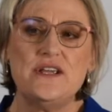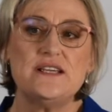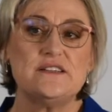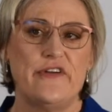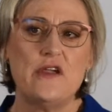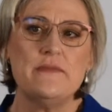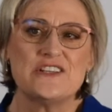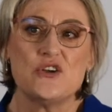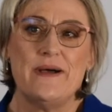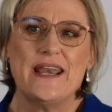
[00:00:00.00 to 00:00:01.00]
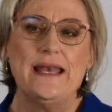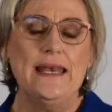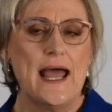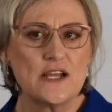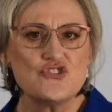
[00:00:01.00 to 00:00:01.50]
is very much about a
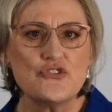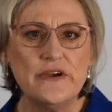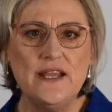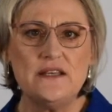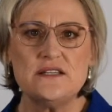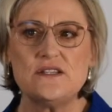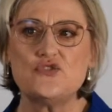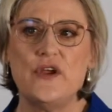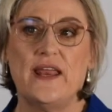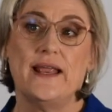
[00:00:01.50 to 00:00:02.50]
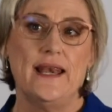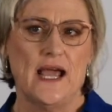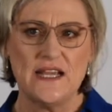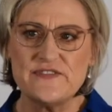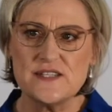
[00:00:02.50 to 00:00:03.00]
luxury industry and a
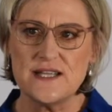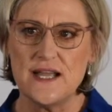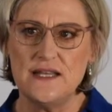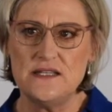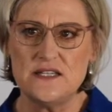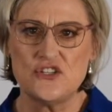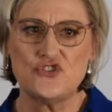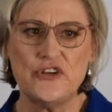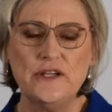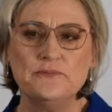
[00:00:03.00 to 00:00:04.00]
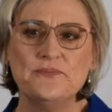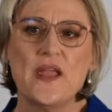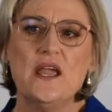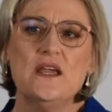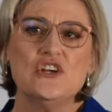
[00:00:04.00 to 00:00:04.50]
lifestyle industry.
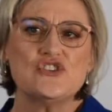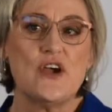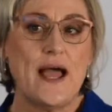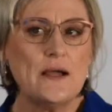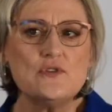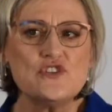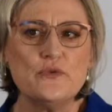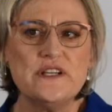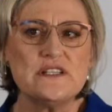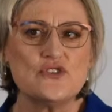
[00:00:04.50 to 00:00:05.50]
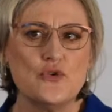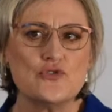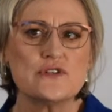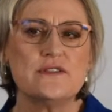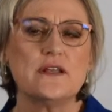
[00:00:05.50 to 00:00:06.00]
So I was always
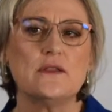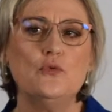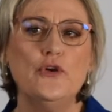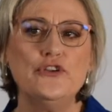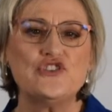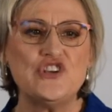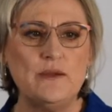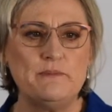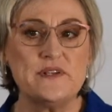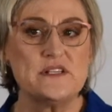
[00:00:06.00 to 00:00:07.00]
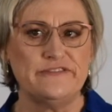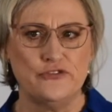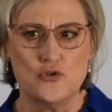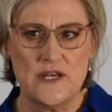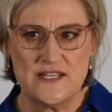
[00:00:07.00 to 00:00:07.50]
taught that the word cheap is a
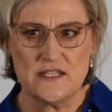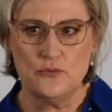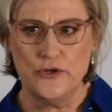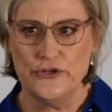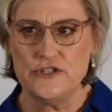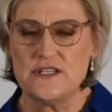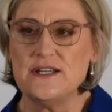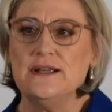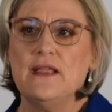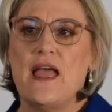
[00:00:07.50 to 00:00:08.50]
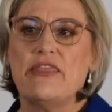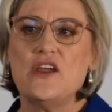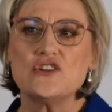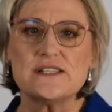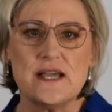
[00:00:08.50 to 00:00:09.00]
4-letter word.
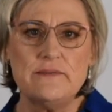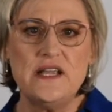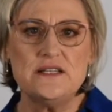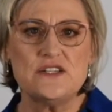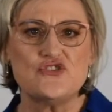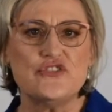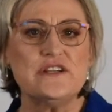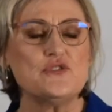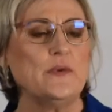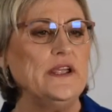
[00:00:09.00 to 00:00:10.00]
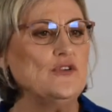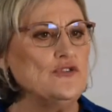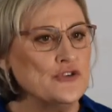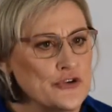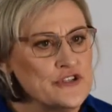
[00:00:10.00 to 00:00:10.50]
There are some industries where you
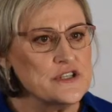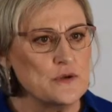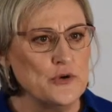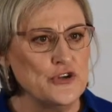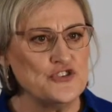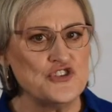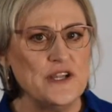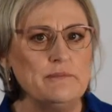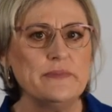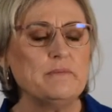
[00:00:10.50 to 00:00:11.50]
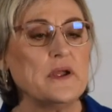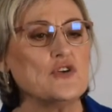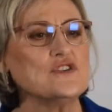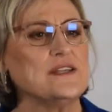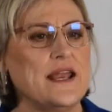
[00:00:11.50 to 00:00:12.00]
use the word cheap
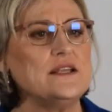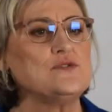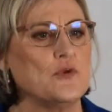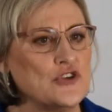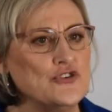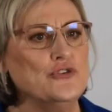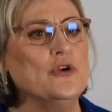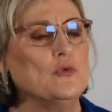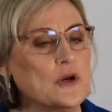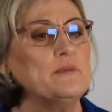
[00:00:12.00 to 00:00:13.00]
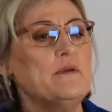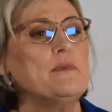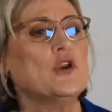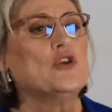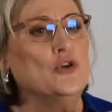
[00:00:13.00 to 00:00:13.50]
because that is what
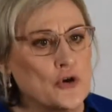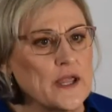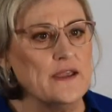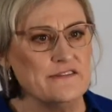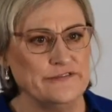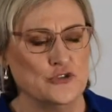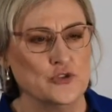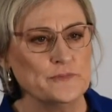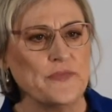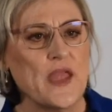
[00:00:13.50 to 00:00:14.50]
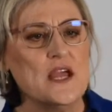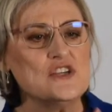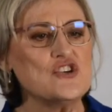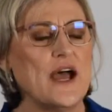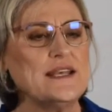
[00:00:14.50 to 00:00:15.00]
people are looking for.
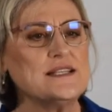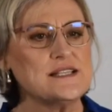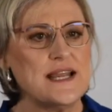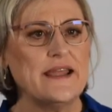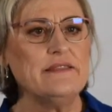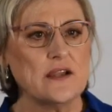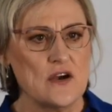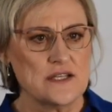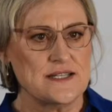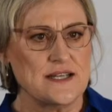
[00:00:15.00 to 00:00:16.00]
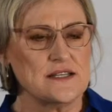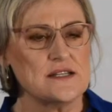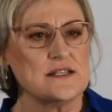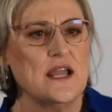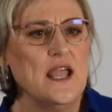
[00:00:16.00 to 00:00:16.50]
So understand the
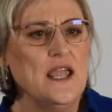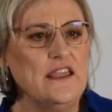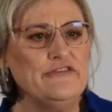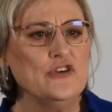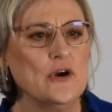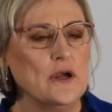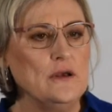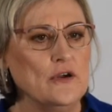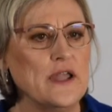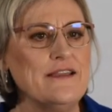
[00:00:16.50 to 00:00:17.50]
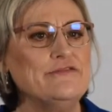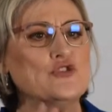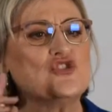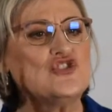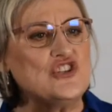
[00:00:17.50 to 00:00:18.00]
context. If you are looking
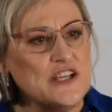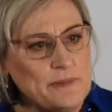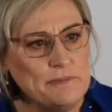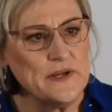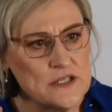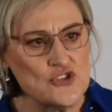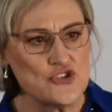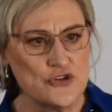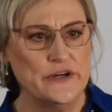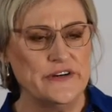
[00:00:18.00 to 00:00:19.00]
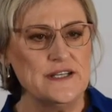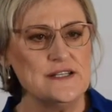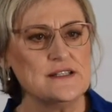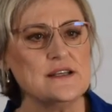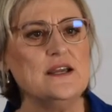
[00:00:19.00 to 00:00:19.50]
for cheap
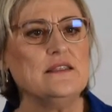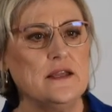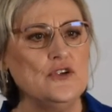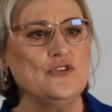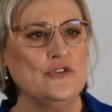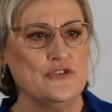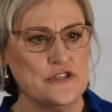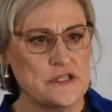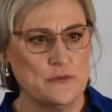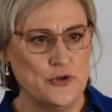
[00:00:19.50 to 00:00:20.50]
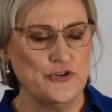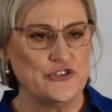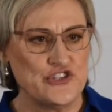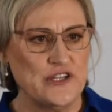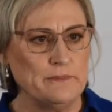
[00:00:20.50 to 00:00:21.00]
insurance, then you use the
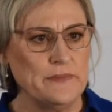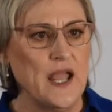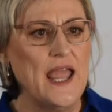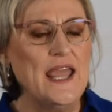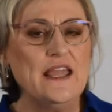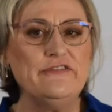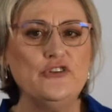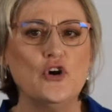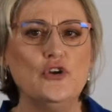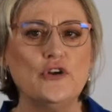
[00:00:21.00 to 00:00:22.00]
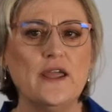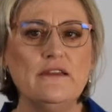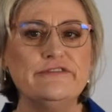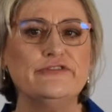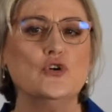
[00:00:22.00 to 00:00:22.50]
word cheap. If you're
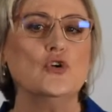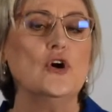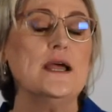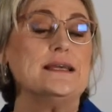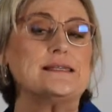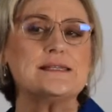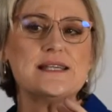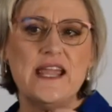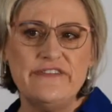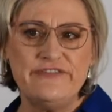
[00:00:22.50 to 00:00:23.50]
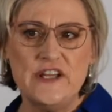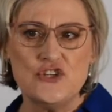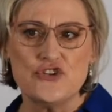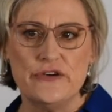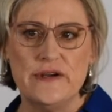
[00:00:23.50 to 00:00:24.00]
looking for safe
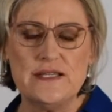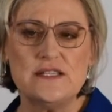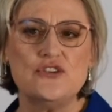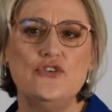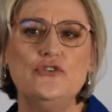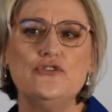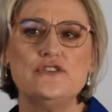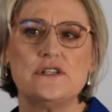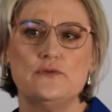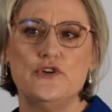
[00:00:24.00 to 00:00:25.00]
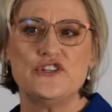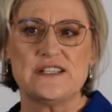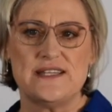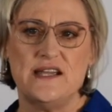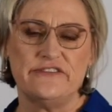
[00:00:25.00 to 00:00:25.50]
insurance, you use the word
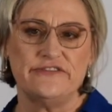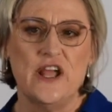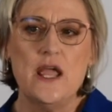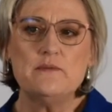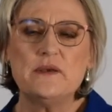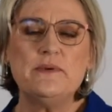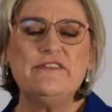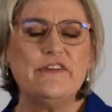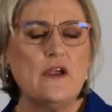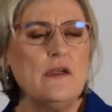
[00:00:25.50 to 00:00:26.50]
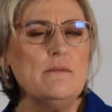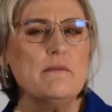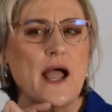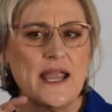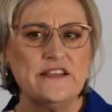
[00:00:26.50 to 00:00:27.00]
safe. But be very
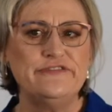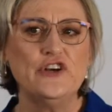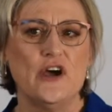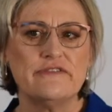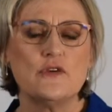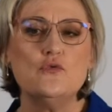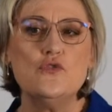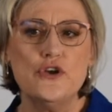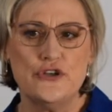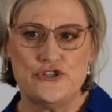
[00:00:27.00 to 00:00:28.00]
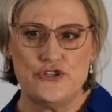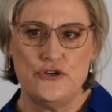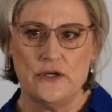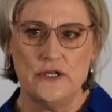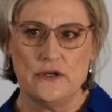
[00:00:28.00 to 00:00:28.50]
mindful of the words
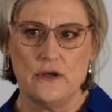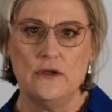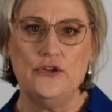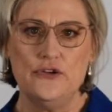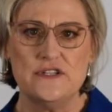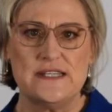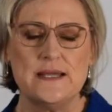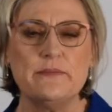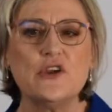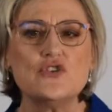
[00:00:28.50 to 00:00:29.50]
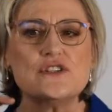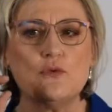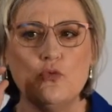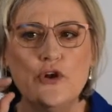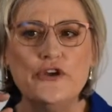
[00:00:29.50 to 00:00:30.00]
you are using, because
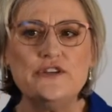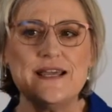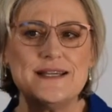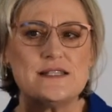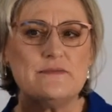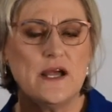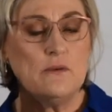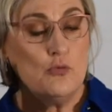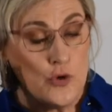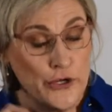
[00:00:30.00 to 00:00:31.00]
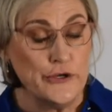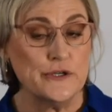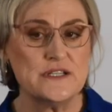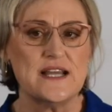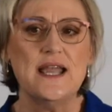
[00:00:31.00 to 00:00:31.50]
a
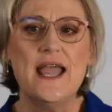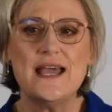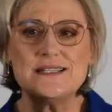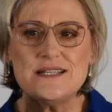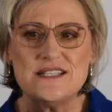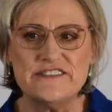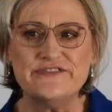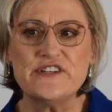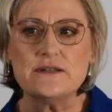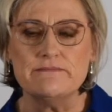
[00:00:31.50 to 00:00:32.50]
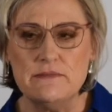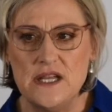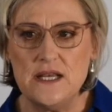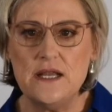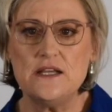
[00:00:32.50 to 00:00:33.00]
word has a different
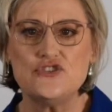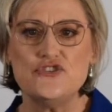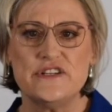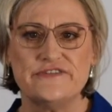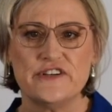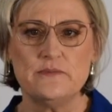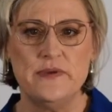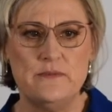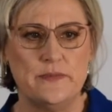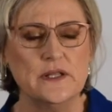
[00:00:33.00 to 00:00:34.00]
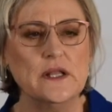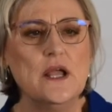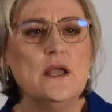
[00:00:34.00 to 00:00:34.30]
meaning to different people.